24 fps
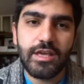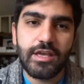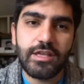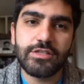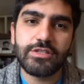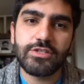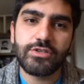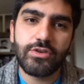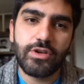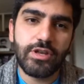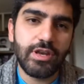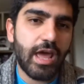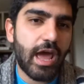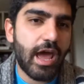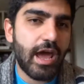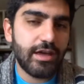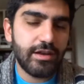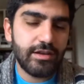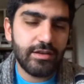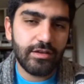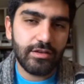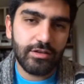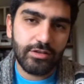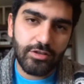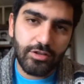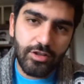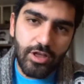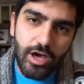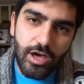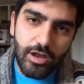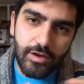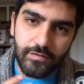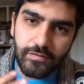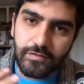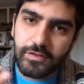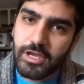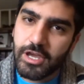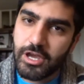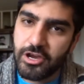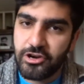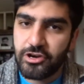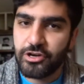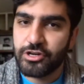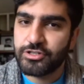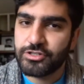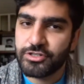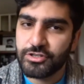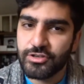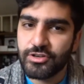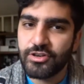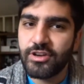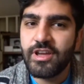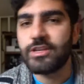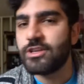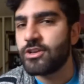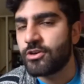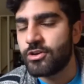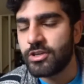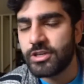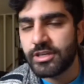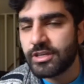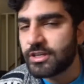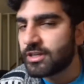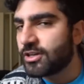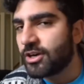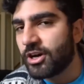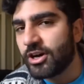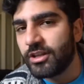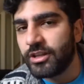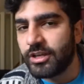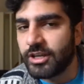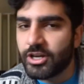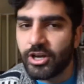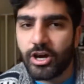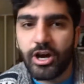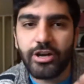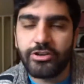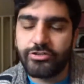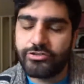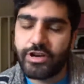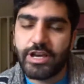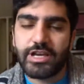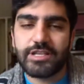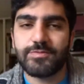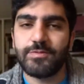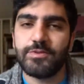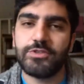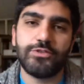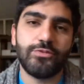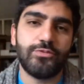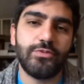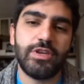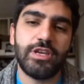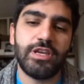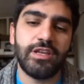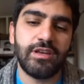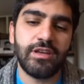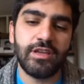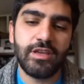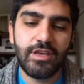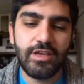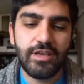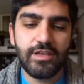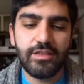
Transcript: And so it had a lot of character. You know, you can call it contrast between